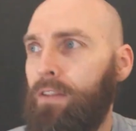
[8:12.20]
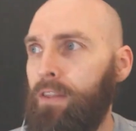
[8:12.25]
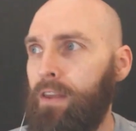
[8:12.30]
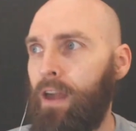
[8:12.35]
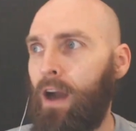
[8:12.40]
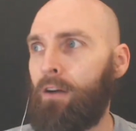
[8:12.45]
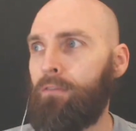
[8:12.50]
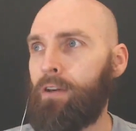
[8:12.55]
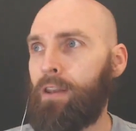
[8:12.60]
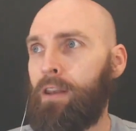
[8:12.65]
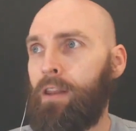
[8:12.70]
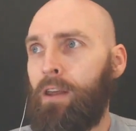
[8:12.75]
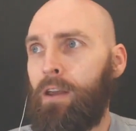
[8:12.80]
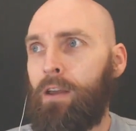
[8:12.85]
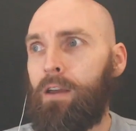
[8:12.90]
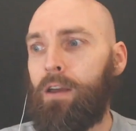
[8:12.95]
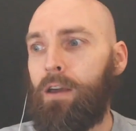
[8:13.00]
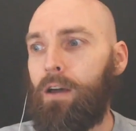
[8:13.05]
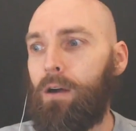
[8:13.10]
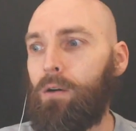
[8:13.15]
the oven.
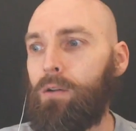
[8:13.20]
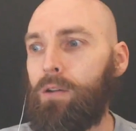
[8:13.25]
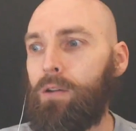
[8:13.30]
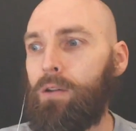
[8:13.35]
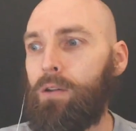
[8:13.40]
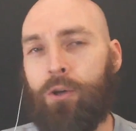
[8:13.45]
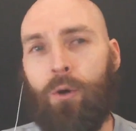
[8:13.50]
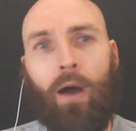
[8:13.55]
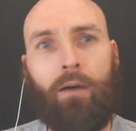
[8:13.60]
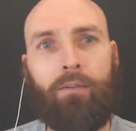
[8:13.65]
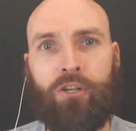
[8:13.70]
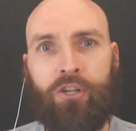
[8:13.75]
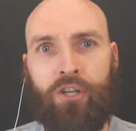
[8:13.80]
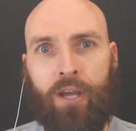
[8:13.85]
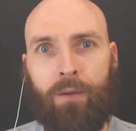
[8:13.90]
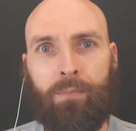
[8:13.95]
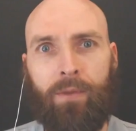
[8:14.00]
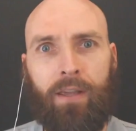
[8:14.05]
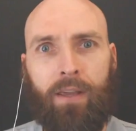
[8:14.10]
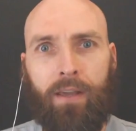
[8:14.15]
Do you have a
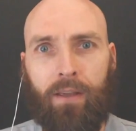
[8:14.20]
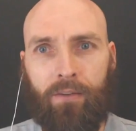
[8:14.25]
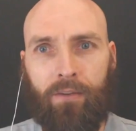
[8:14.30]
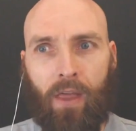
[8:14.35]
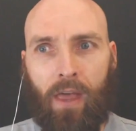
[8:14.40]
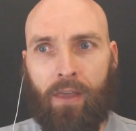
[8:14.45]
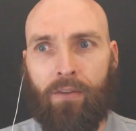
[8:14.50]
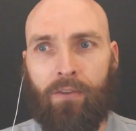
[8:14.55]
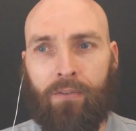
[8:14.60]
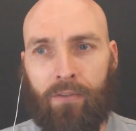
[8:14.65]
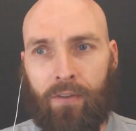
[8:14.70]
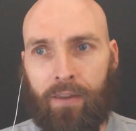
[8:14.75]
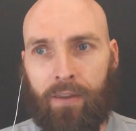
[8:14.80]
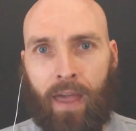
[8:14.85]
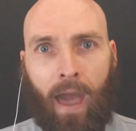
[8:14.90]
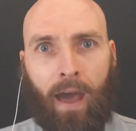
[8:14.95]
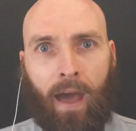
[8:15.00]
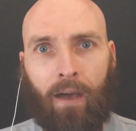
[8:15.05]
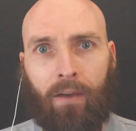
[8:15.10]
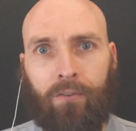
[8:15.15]
chimney? Is
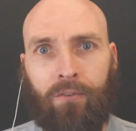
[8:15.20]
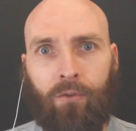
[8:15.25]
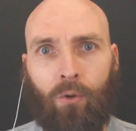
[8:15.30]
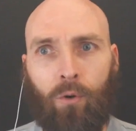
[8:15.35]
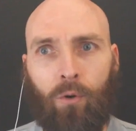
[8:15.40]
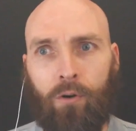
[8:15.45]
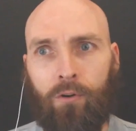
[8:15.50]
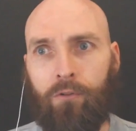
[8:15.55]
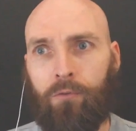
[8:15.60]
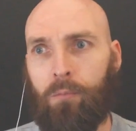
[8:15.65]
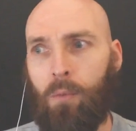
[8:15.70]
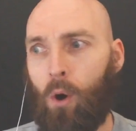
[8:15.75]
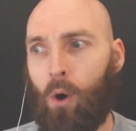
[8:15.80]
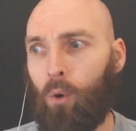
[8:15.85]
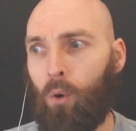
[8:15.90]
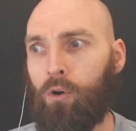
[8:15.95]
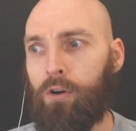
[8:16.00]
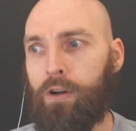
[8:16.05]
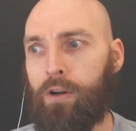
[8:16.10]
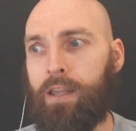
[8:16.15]
gas or
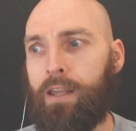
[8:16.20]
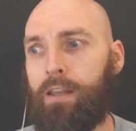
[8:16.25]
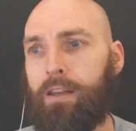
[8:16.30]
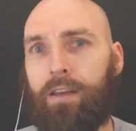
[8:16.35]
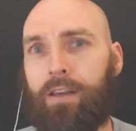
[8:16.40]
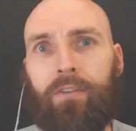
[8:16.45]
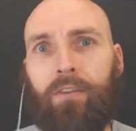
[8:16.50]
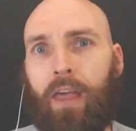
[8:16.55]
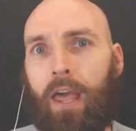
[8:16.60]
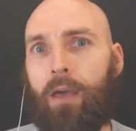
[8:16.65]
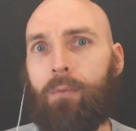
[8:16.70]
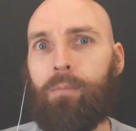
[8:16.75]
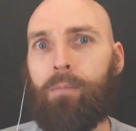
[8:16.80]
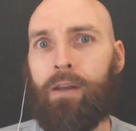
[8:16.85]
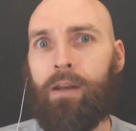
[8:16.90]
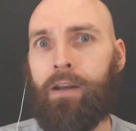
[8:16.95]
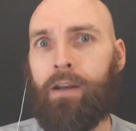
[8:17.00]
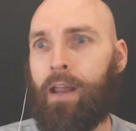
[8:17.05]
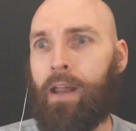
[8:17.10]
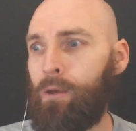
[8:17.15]
smoke or heat escaping
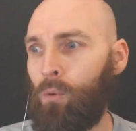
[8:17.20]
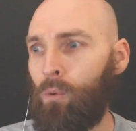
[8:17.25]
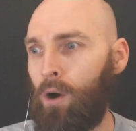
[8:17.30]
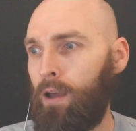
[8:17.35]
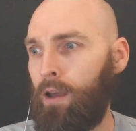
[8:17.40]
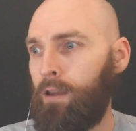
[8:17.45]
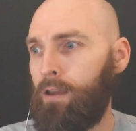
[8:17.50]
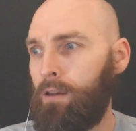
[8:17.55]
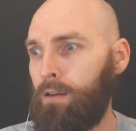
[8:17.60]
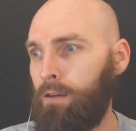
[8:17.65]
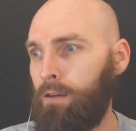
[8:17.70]
in any way?